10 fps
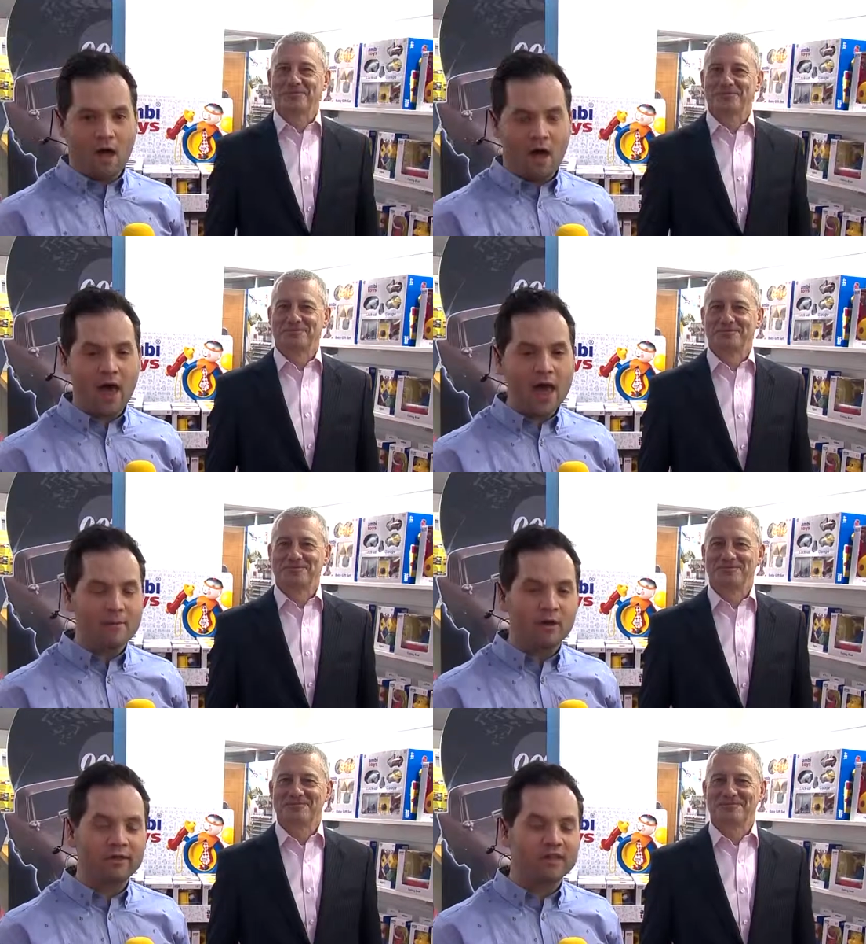Speaker 1: I
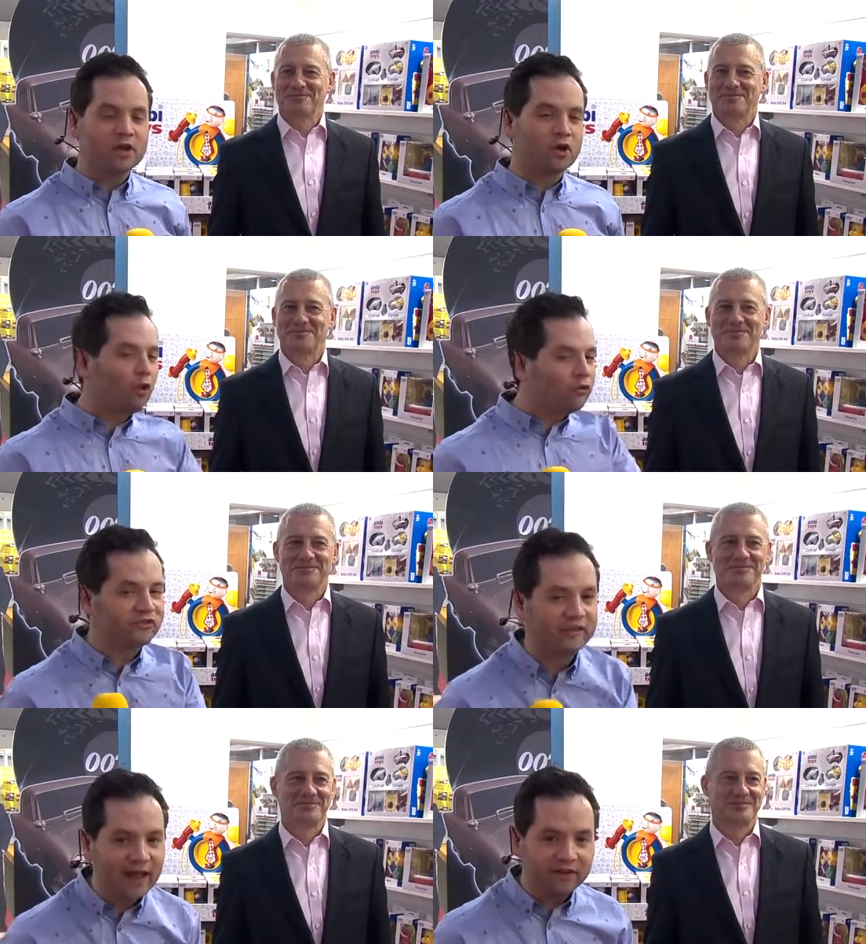am on the Galt
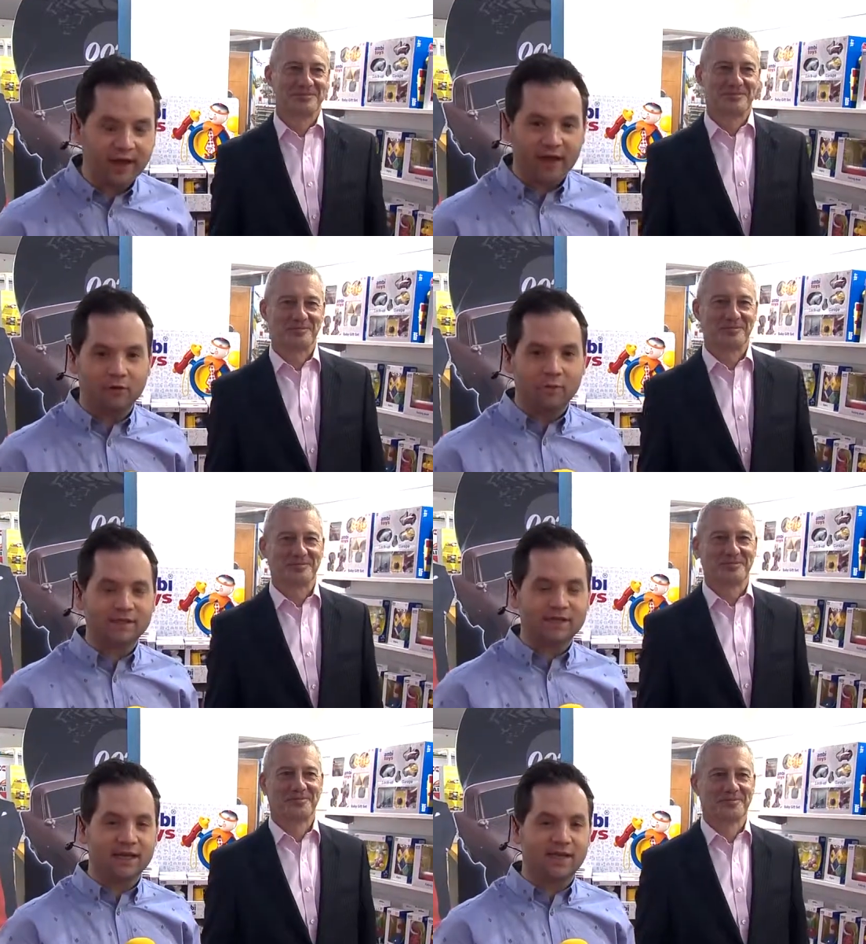stand. You cannot
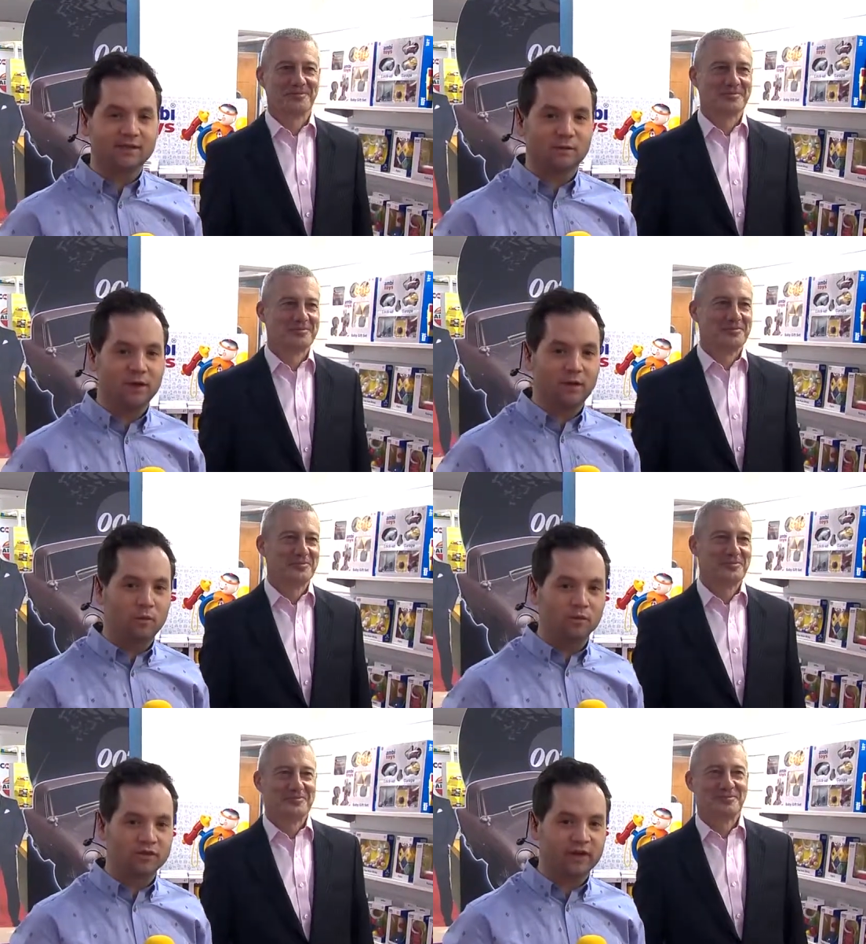miss it. It's when you
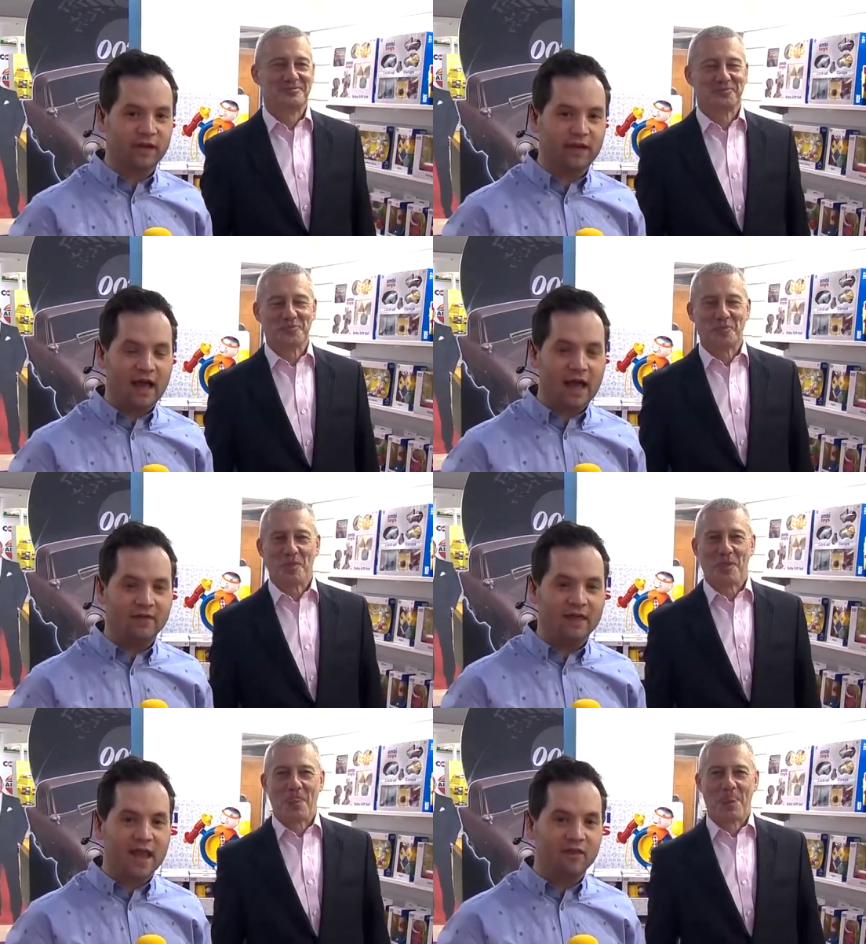walk straight in at
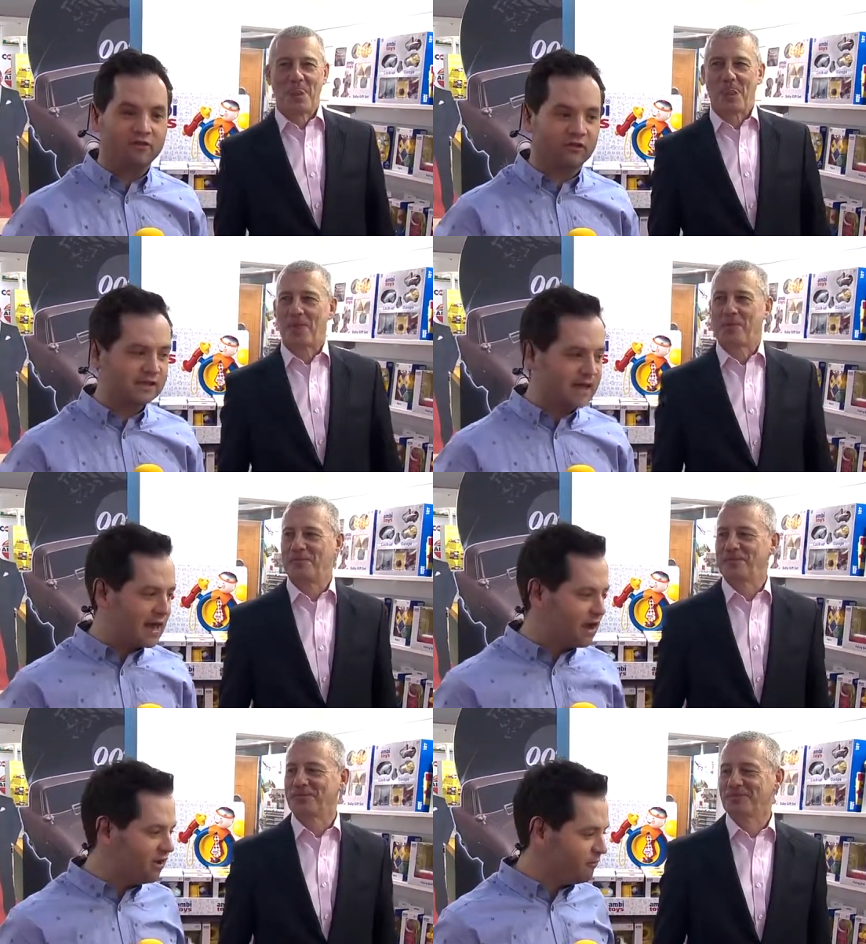the entrance.
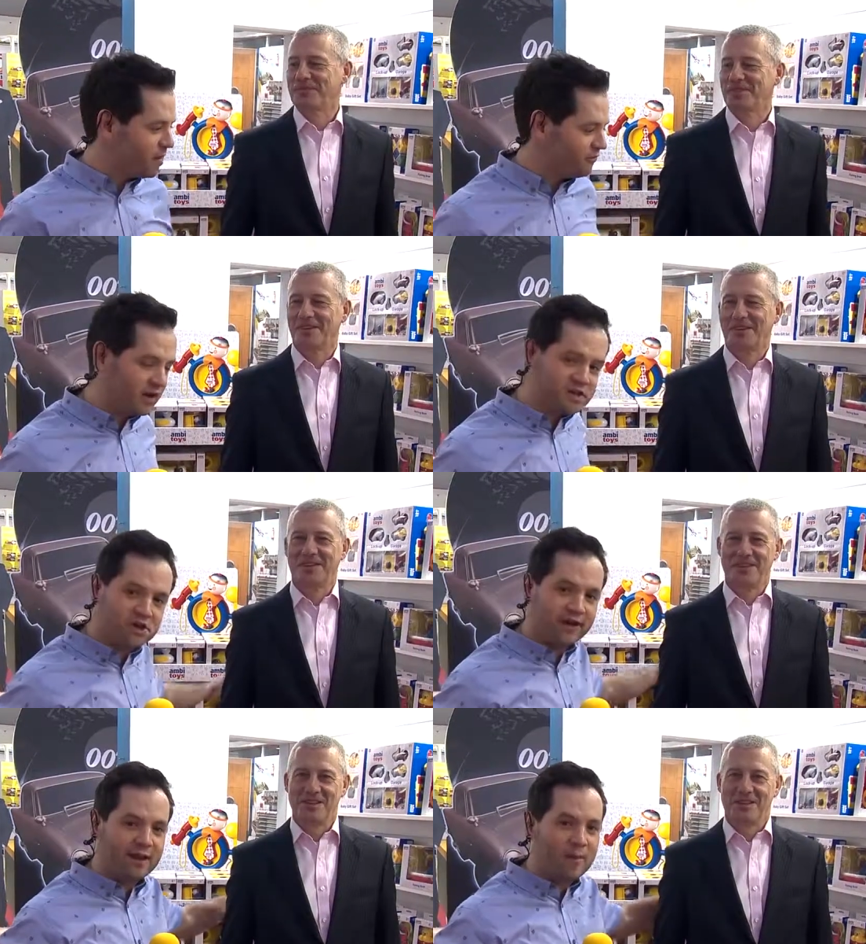And I have my friend
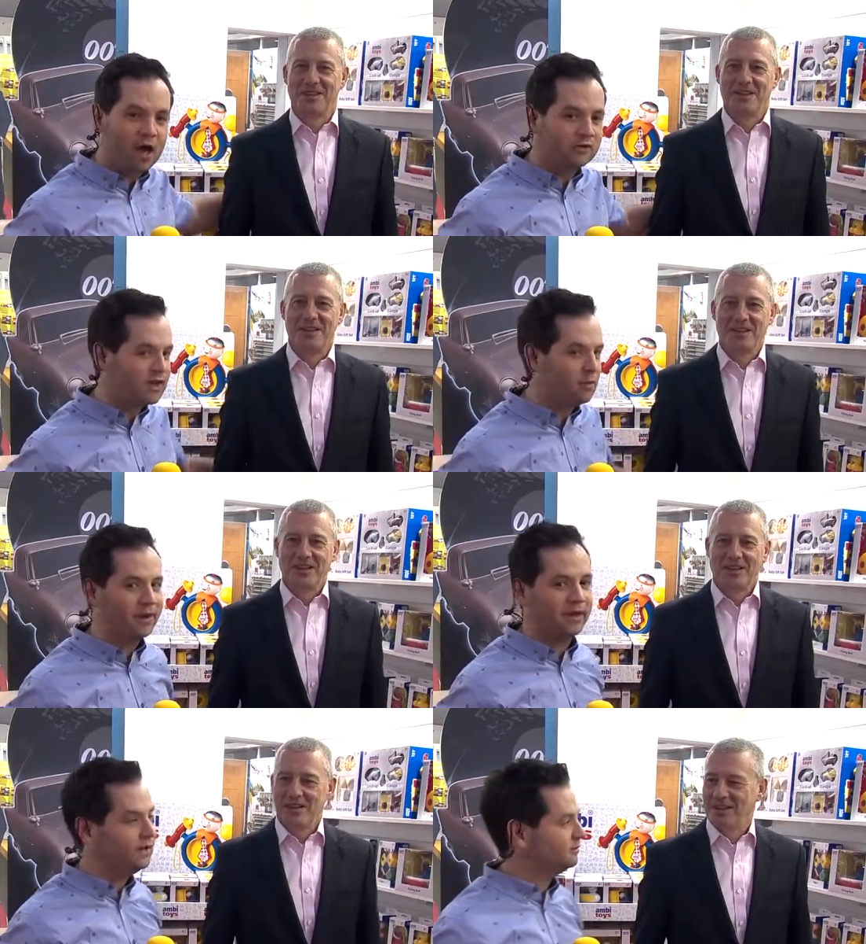John here, my hotel
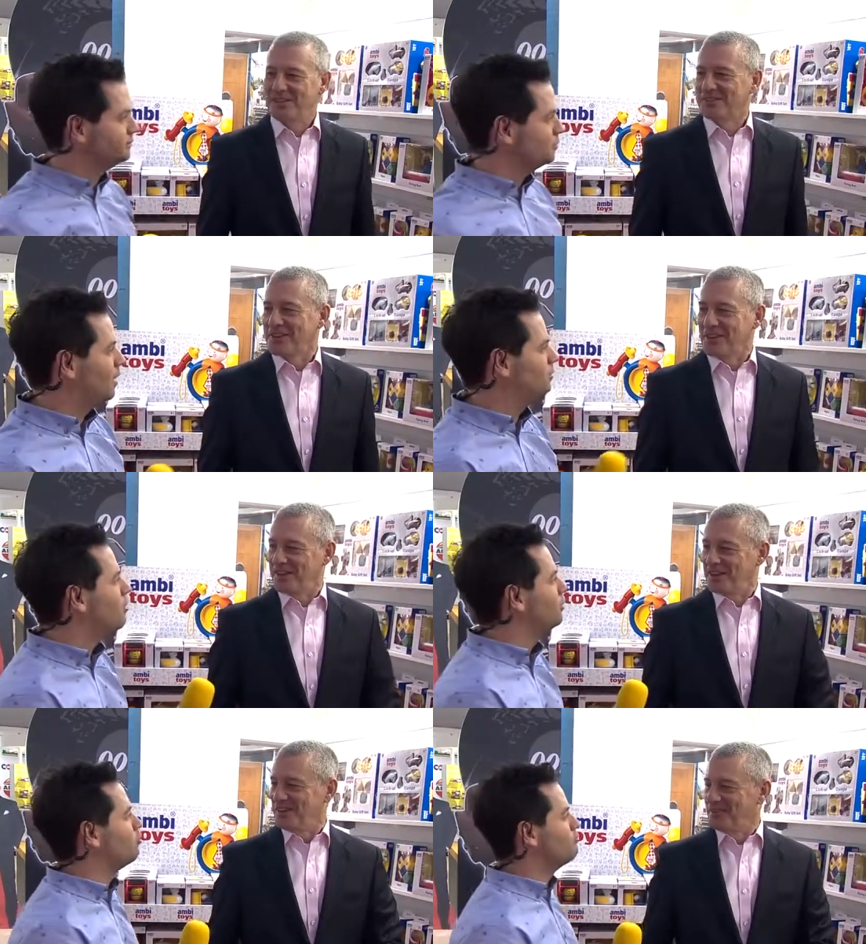buddy. Well,
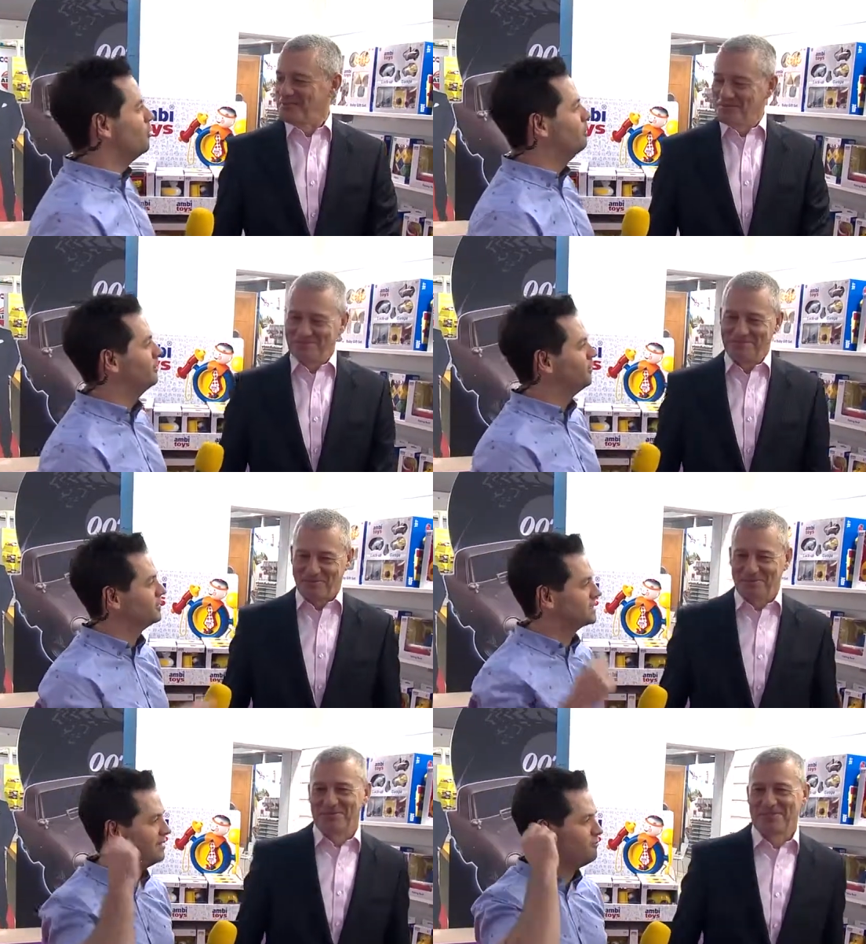not, not room, not the
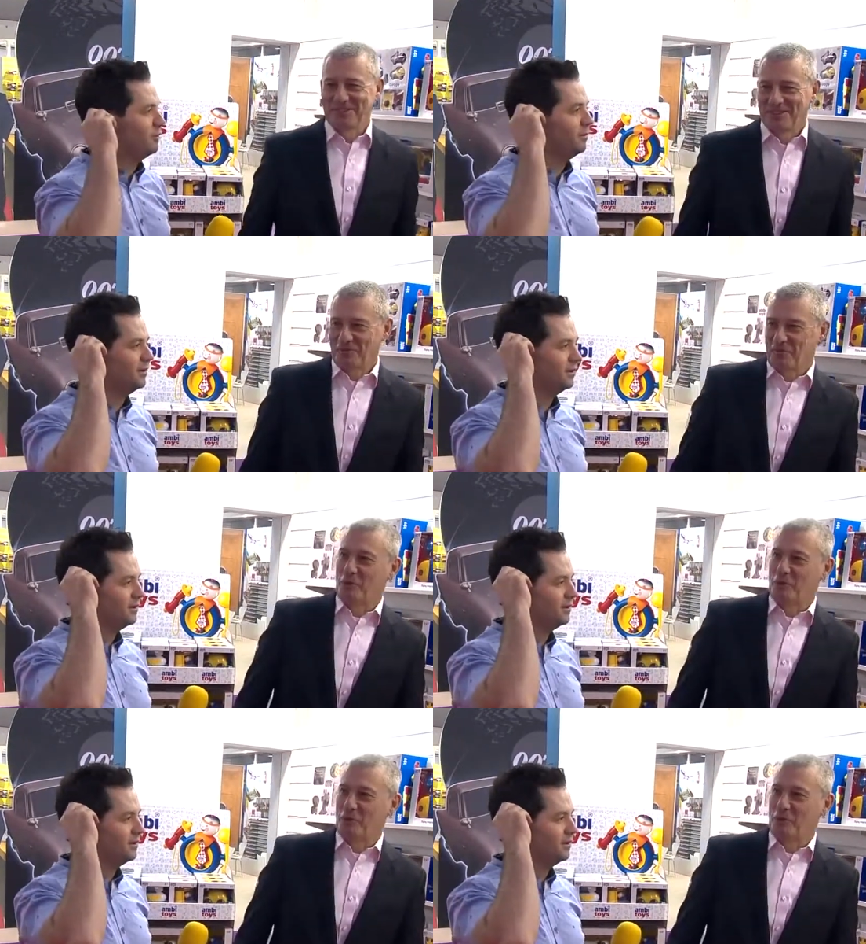same room.